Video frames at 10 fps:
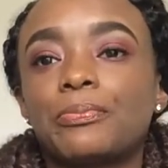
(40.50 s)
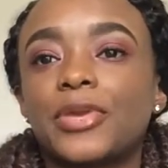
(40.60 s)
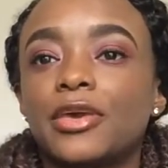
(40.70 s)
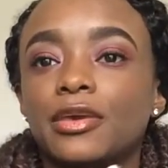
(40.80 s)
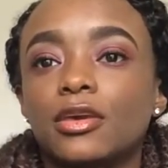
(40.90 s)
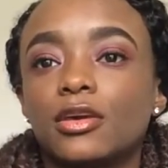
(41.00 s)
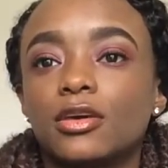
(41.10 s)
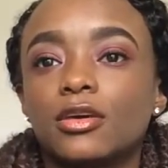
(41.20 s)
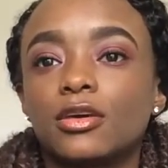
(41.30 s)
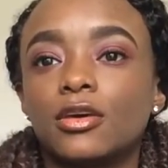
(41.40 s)
pink.
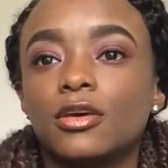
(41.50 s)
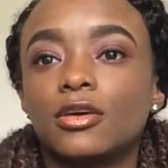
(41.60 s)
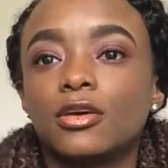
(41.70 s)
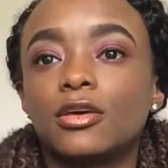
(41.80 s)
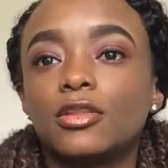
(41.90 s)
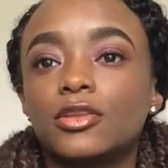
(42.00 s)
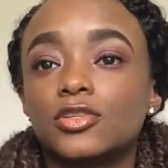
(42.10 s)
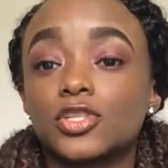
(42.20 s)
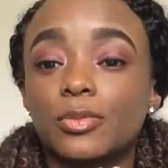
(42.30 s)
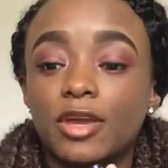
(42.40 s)

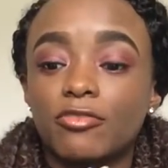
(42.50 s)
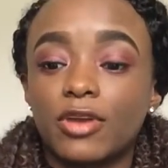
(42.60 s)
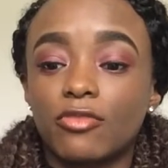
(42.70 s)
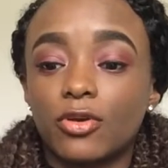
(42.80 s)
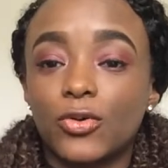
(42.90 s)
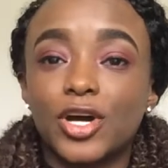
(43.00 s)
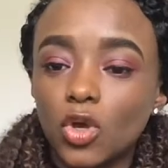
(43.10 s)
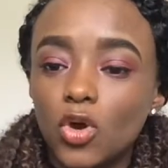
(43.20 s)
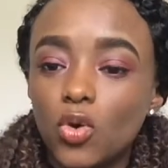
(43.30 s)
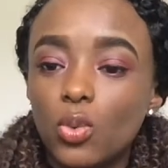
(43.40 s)
Those are my favorite ones.
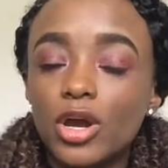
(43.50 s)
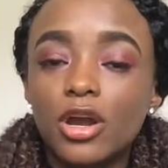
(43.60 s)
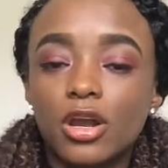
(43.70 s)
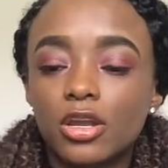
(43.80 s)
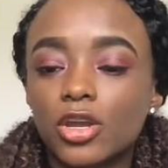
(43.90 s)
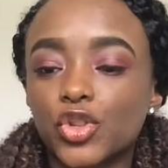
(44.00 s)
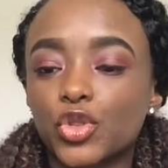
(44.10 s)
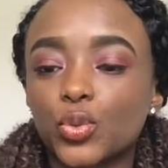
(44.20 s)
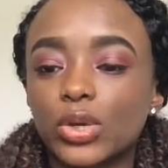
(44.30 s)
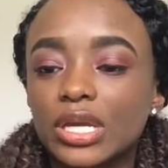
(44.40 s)
What are your
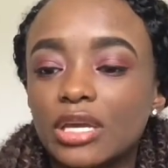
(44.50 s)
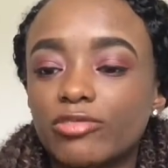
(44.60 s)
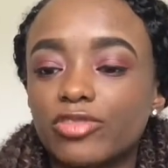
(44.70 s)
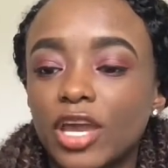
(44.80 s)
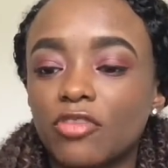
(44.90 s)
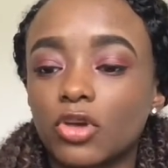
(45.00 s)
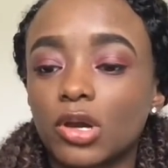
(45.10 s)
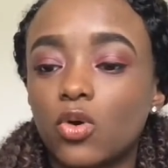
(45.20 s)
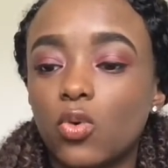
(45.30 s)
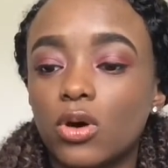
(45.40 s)
three
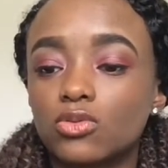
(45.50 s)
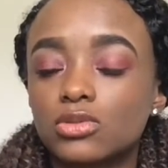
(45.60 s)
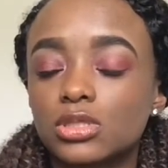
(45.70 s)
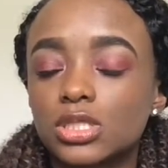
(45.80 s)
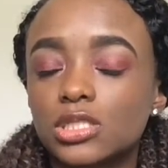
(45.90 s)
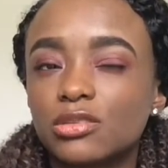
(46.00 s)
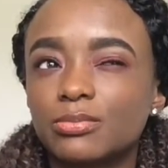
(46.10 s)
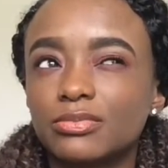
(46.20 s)
favorite quotes?